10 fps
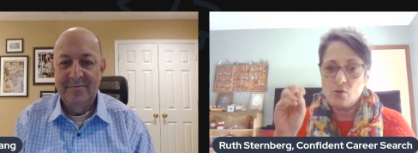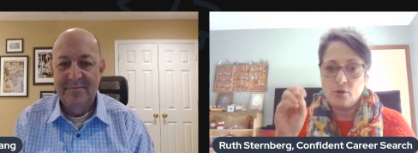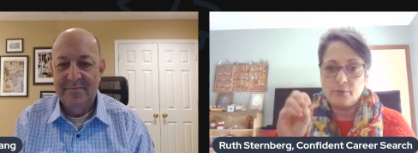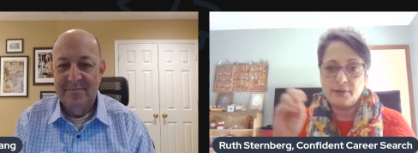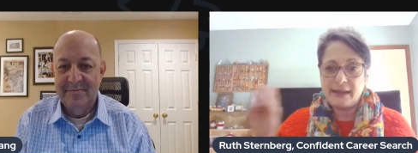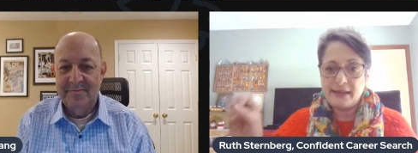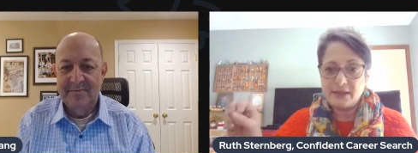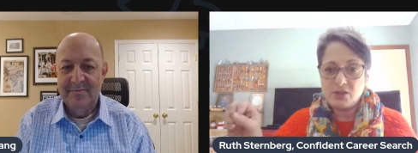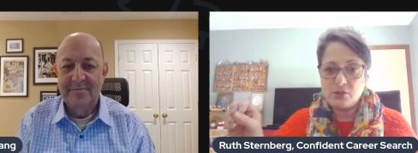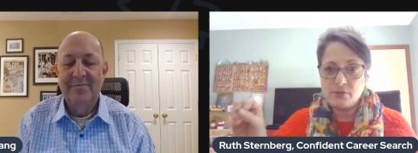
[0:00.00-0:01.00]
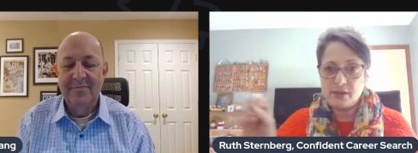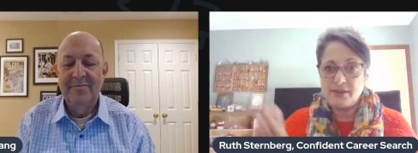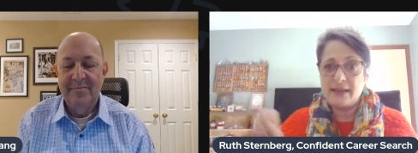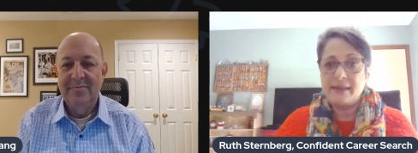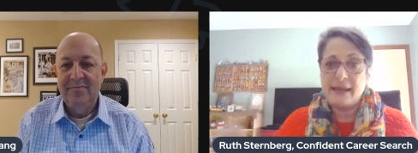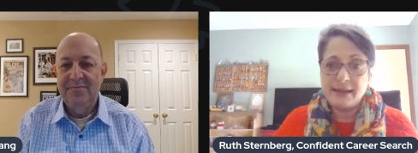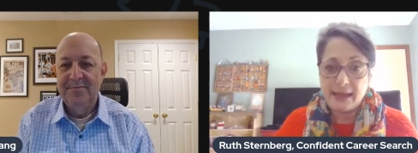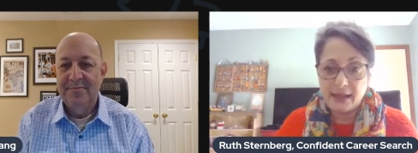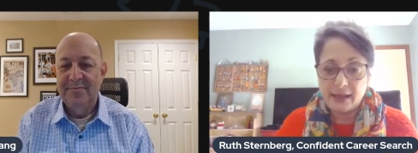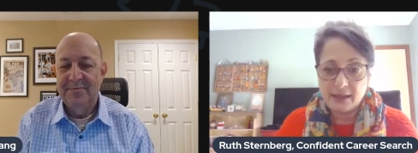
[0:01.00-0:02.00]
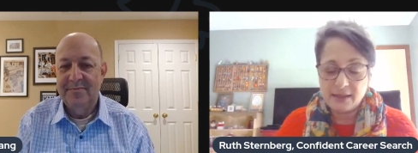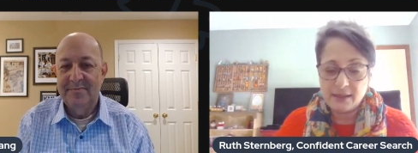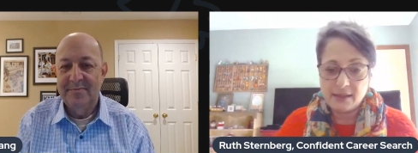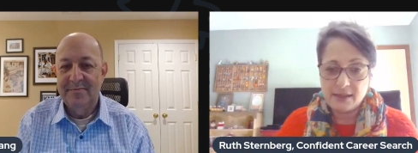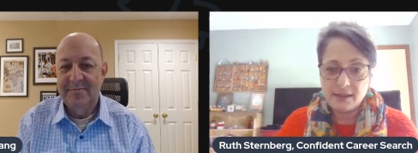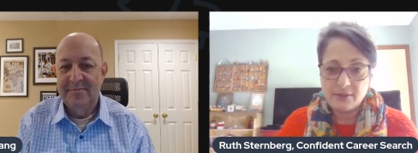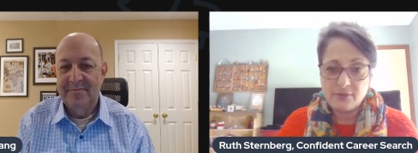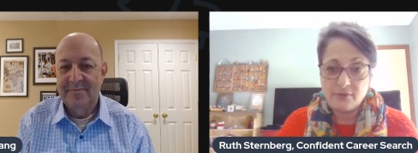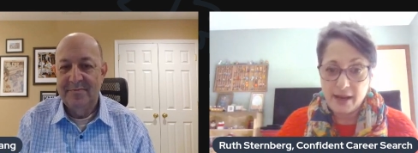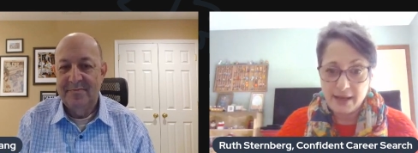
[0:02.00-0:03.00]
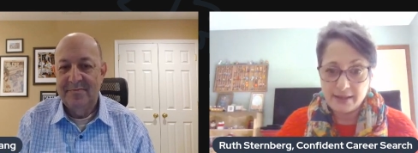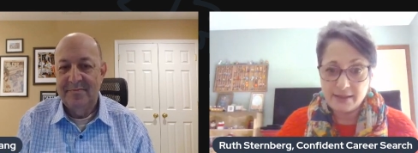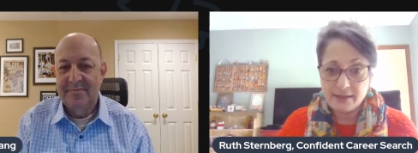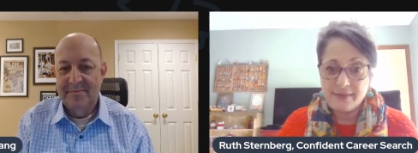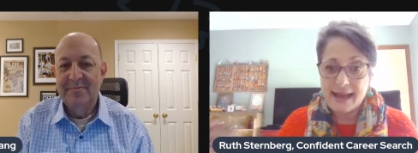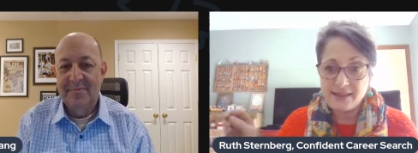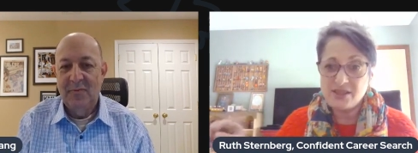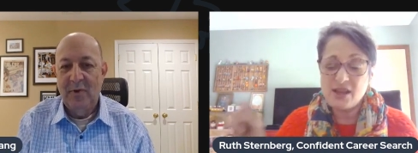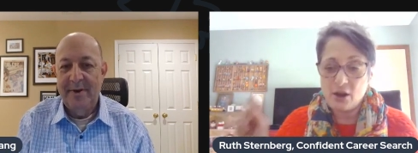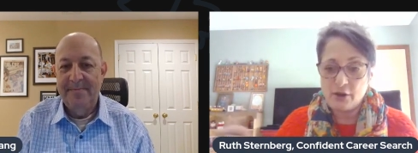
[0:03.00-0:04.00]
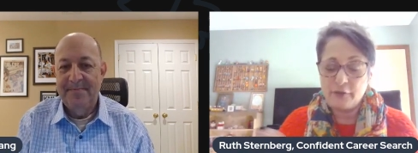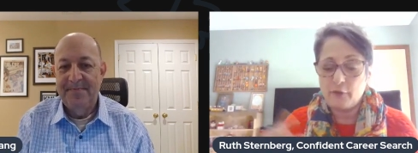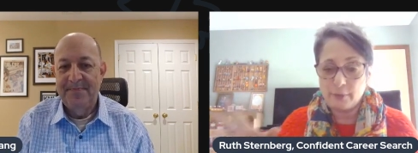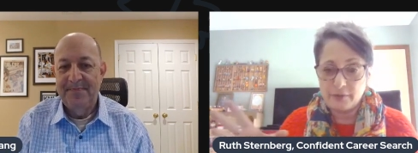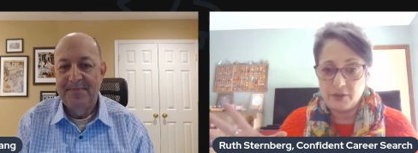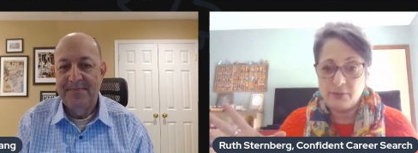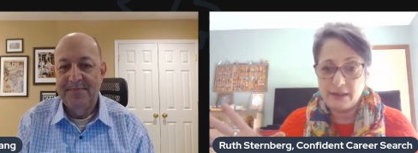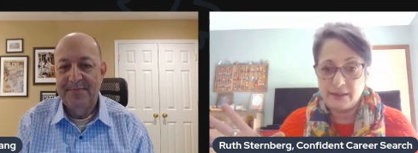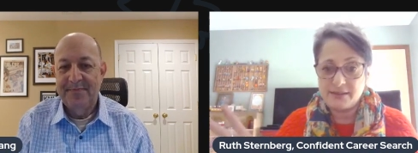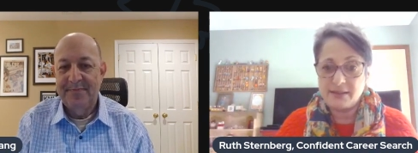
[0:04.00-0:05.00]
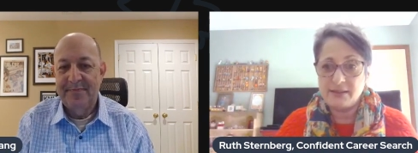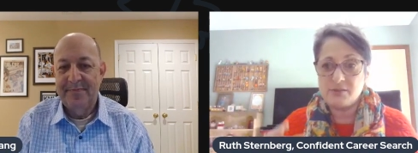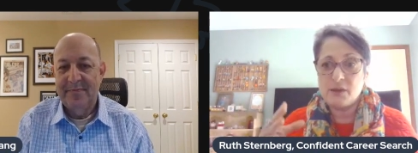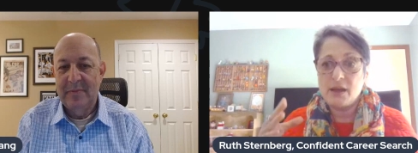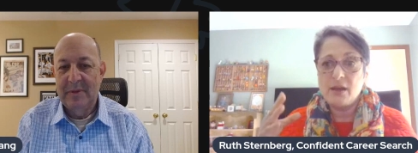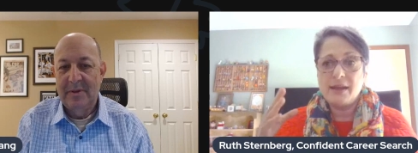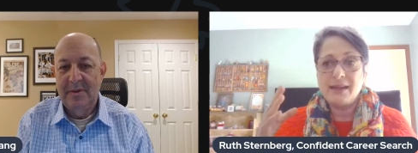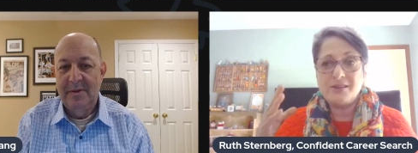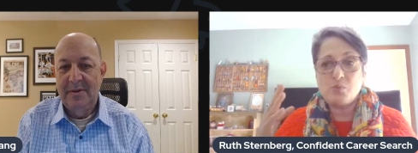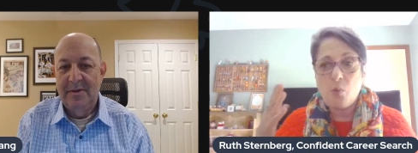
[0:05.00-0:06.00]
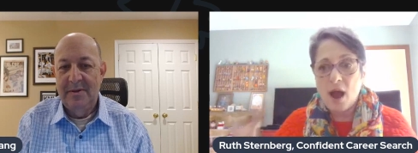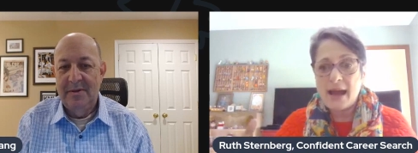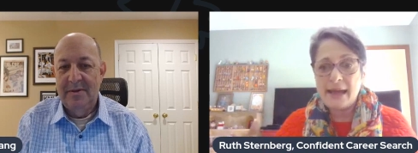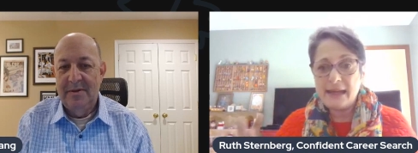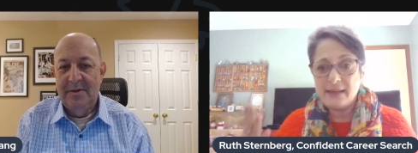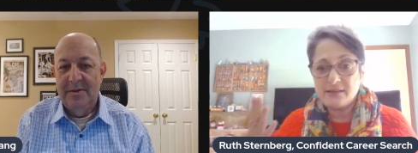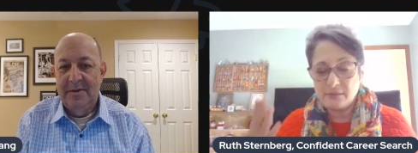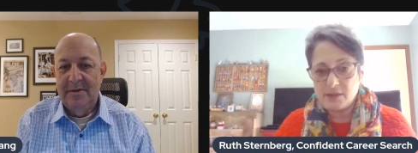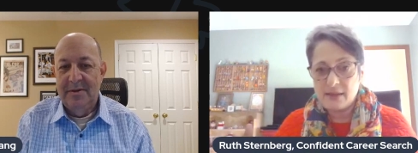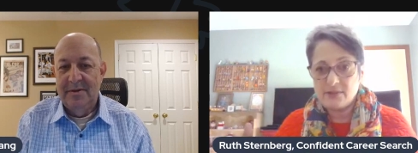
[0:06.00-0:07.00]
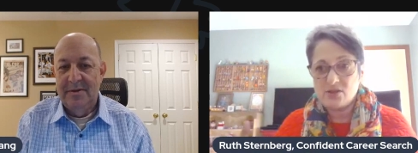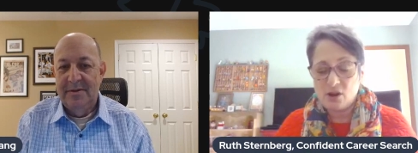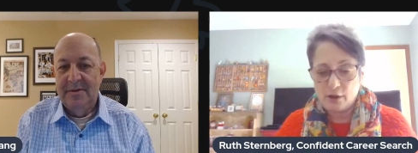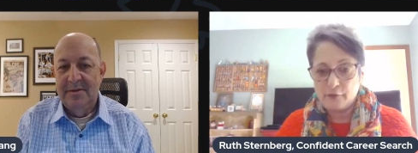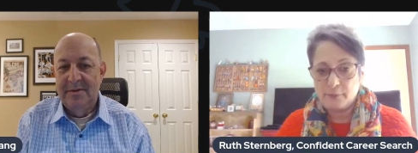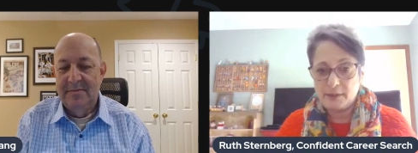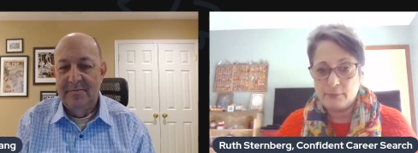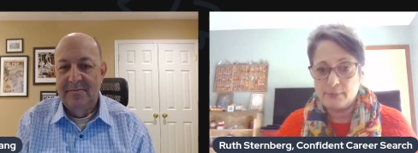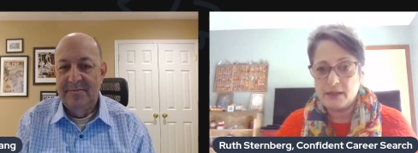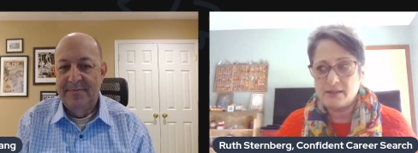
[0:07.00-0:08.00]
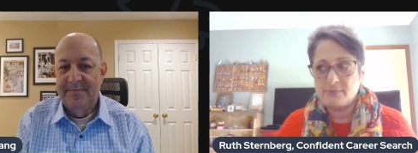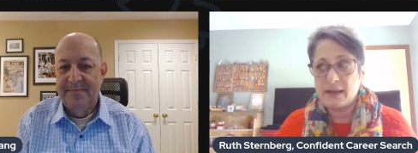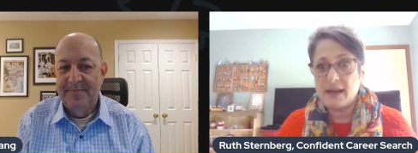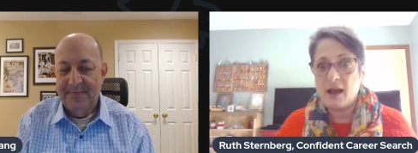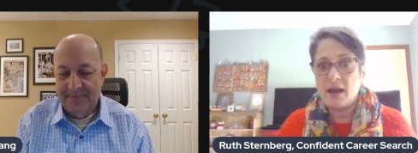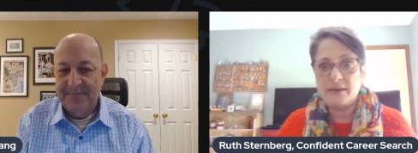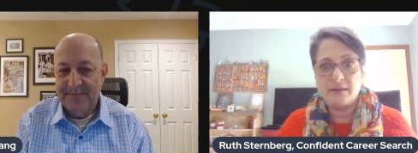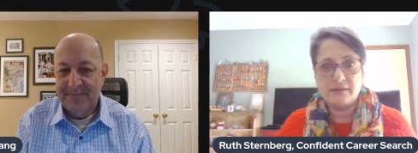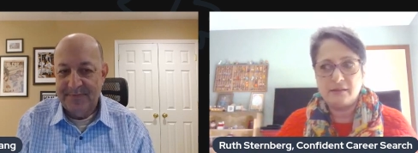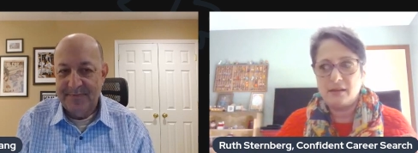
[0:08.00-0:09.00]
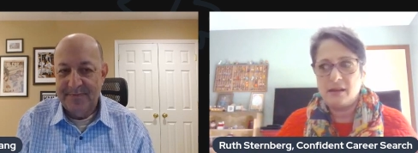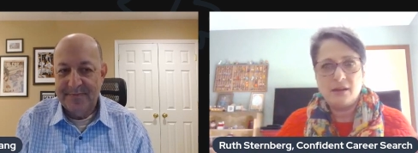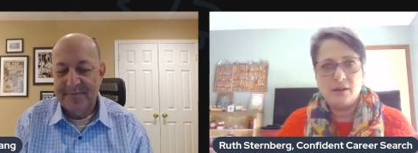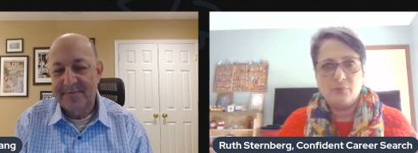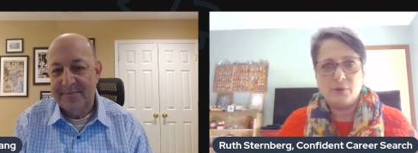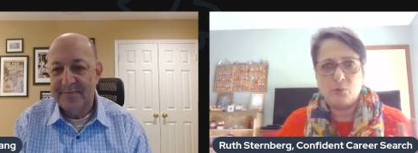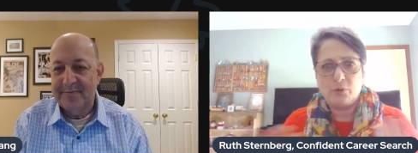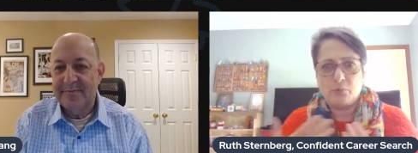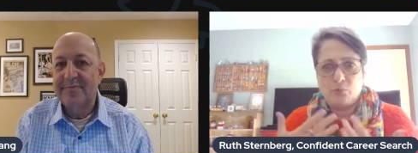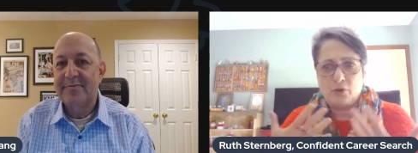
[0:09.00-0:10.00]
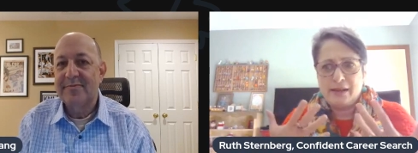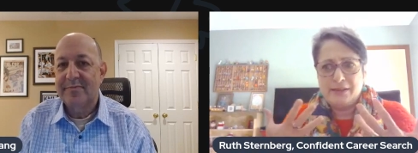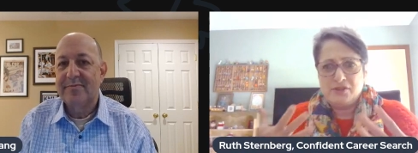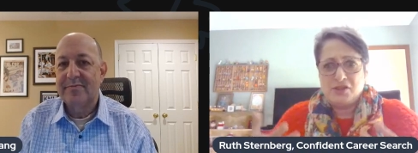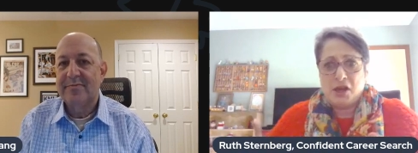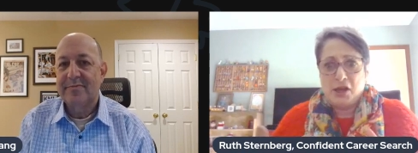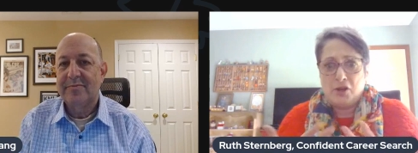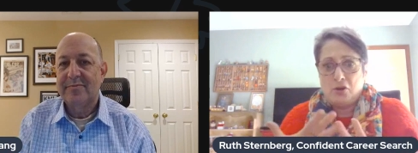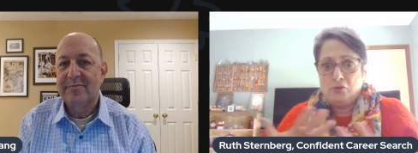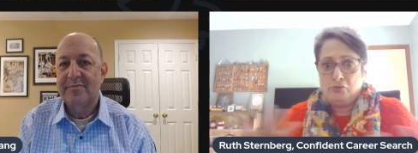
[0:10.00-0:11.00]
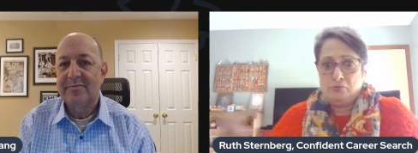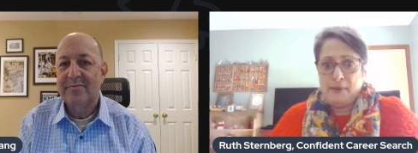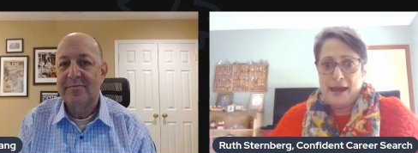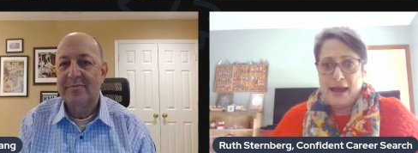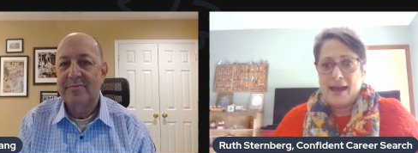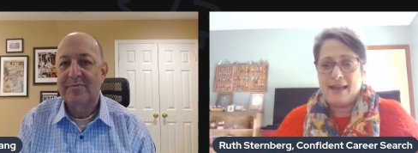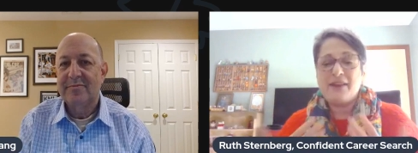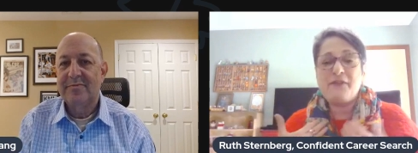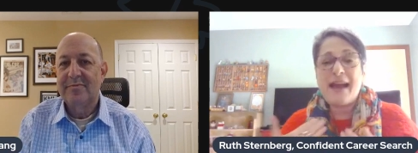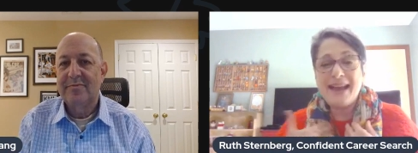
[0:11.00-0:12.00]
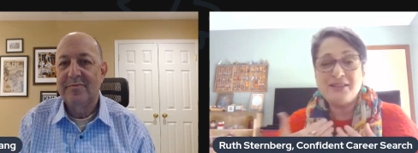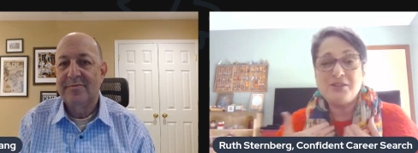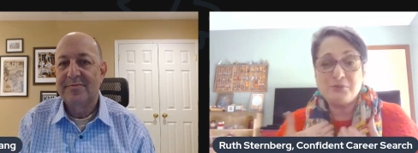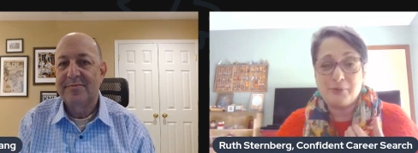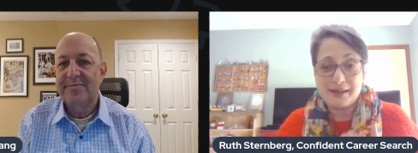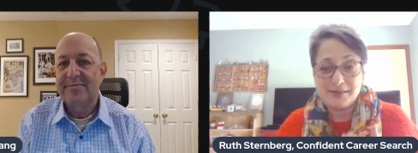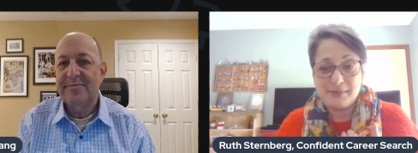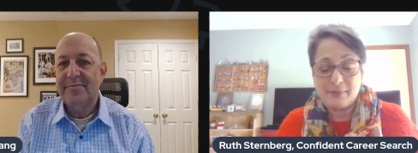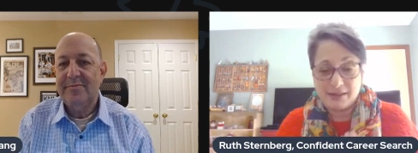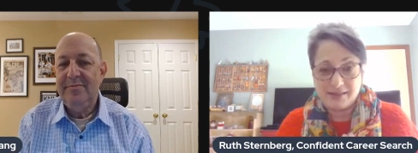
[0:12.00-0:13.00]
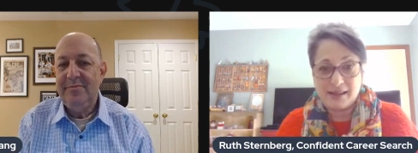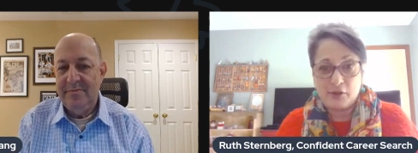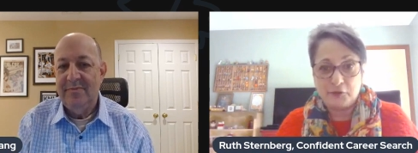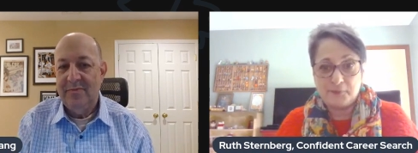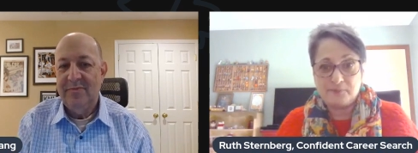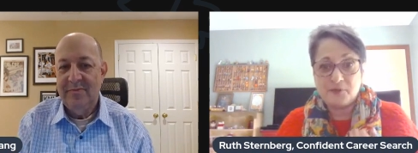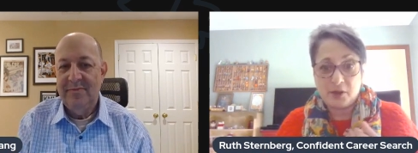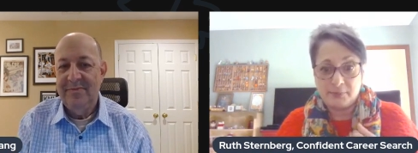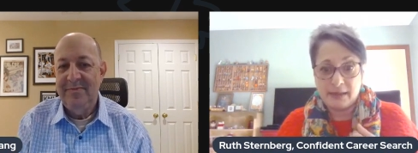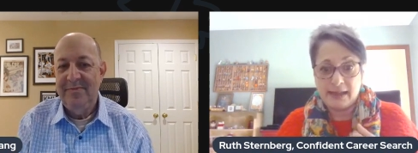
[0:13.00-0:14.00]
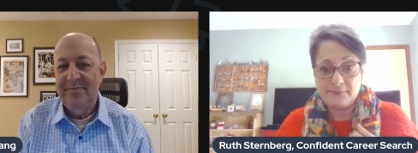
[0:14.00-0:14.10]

Speaker 1: or related to the thing mm-hmm. they need, right? That's the art form of doing this. And it's, it's why sometimes it's hard for people because my God, we're, we're inside our own path. Like if I had to do a resume myself, mm -hmm.